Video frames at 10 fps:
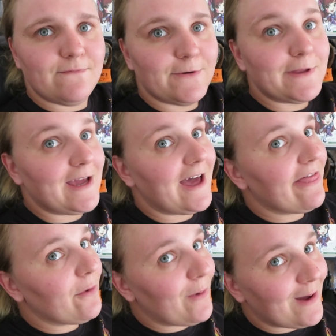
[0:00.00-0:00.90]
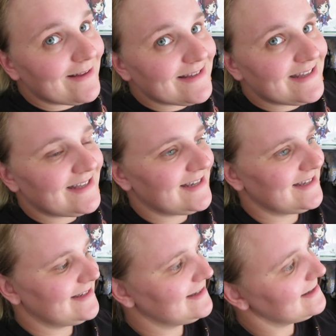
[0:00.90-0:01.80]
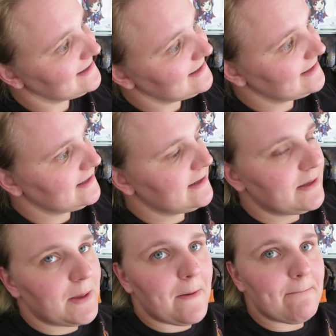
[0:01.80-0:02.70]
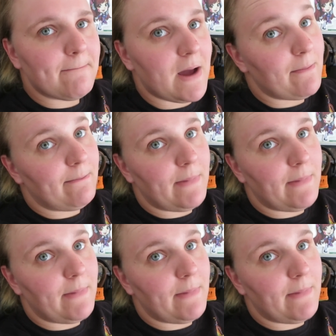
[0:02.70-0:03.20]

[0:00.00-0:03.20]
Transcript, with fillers: for the other ones. I'm